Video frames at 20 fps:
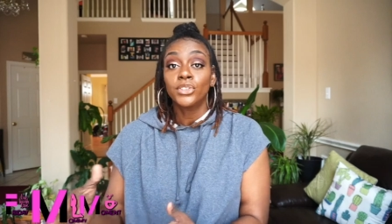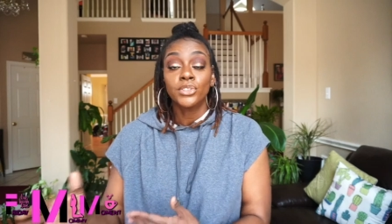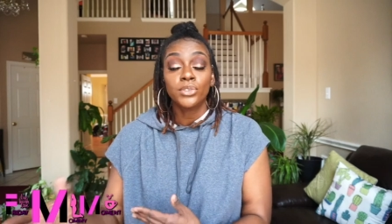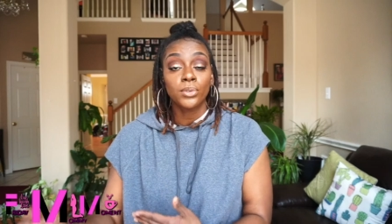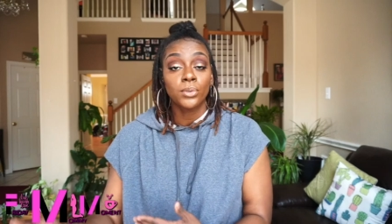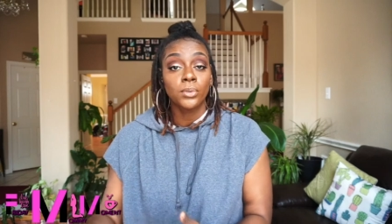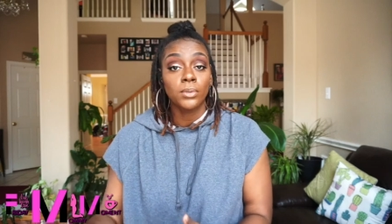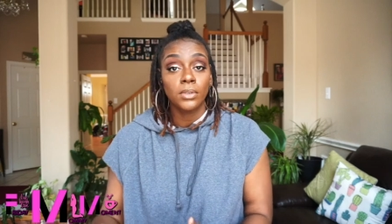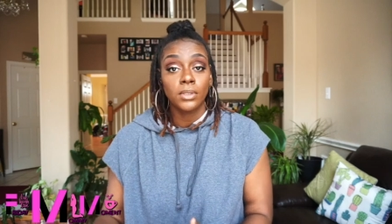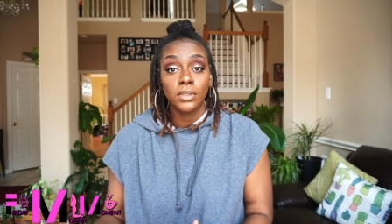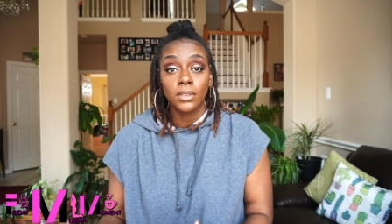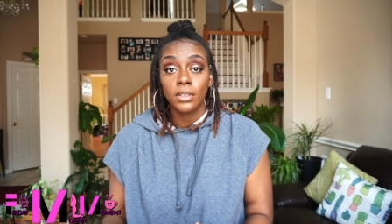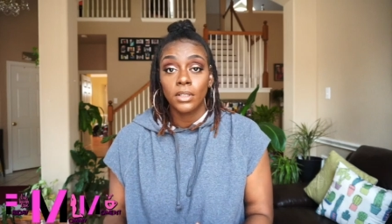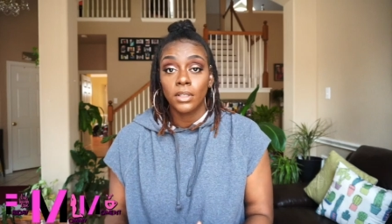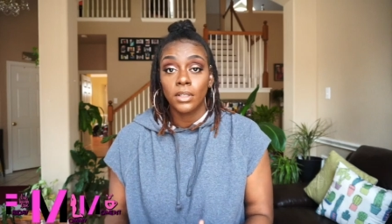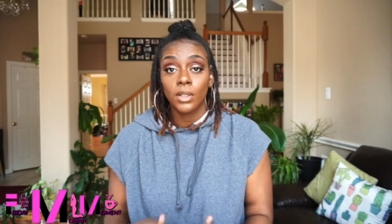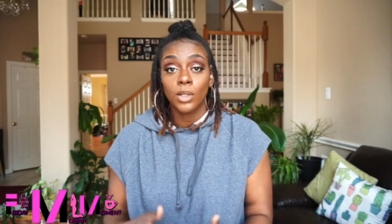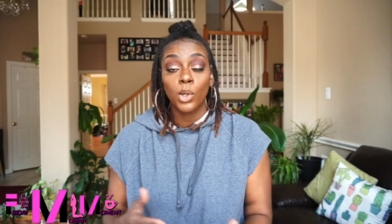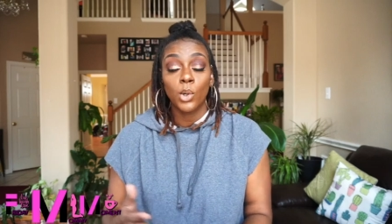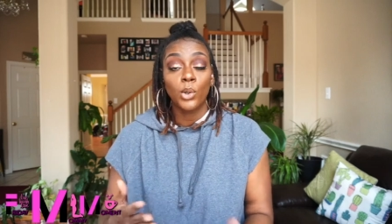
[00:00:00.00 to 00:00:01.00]

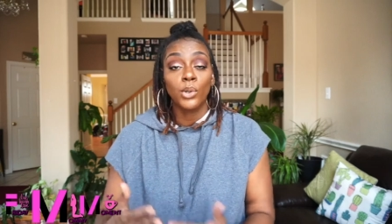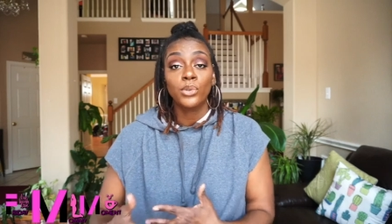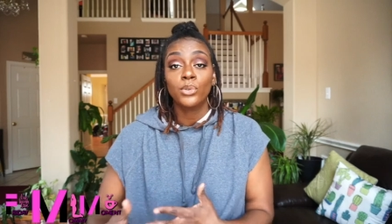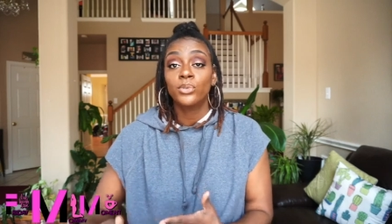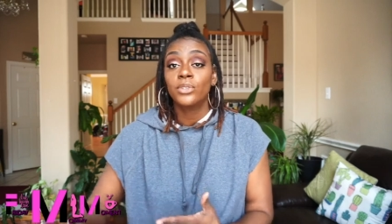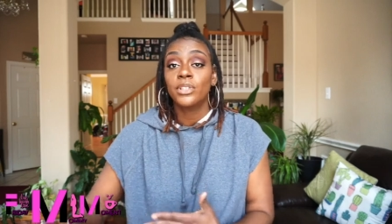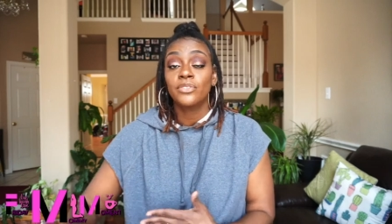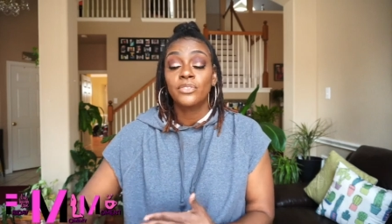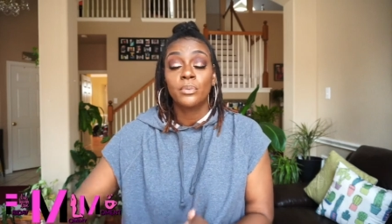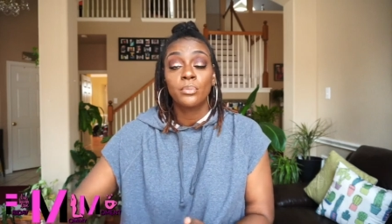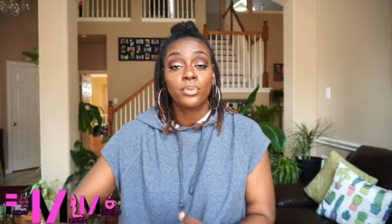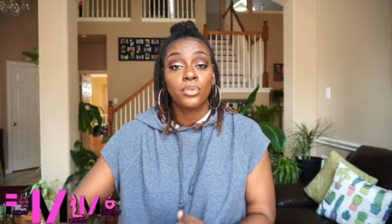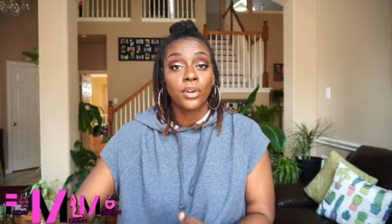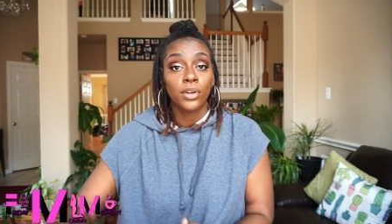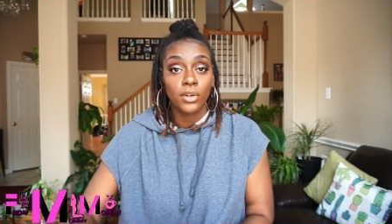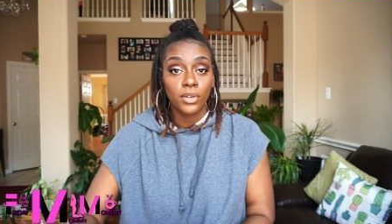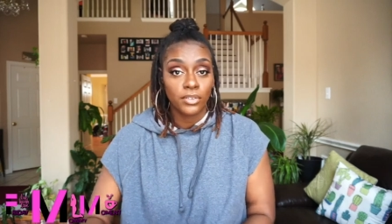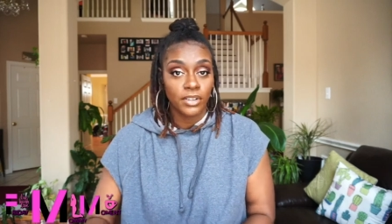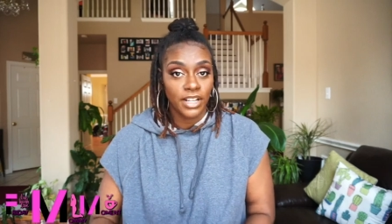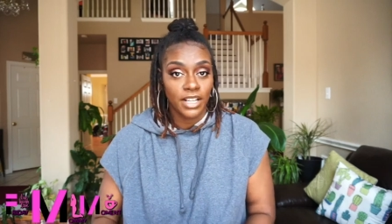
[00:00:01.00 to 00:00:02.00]
school, going through different
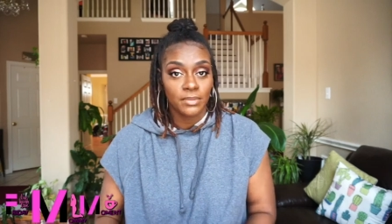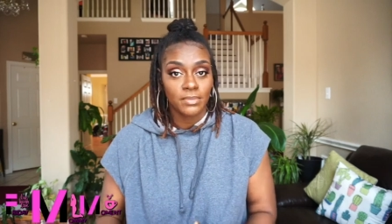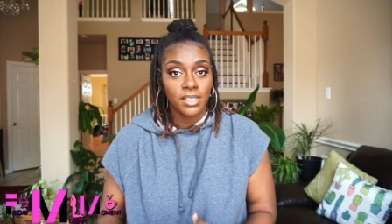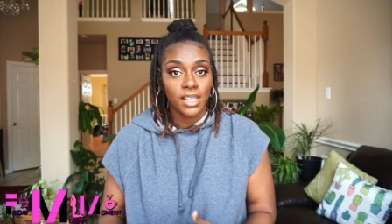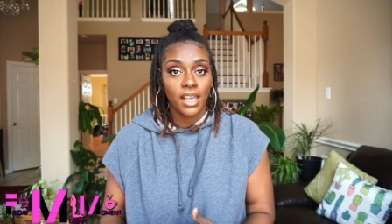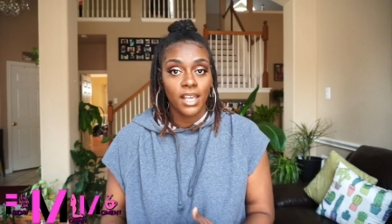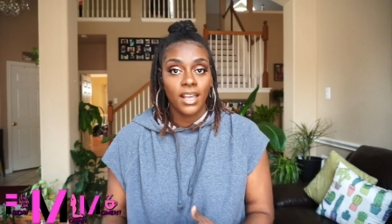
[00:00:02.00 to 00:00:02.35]
programs,